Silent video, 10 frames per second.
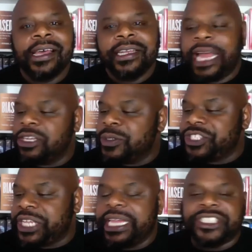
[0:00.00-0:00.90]
Now, you
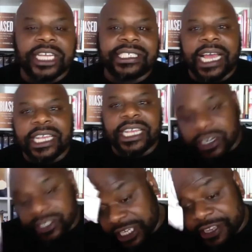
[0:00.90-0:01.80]
see, just as our
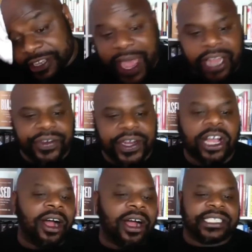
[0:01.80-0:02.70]
sister Valerie
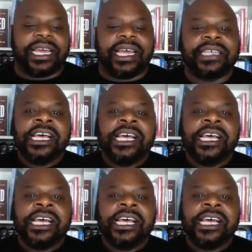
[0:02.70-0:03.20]
Carr says,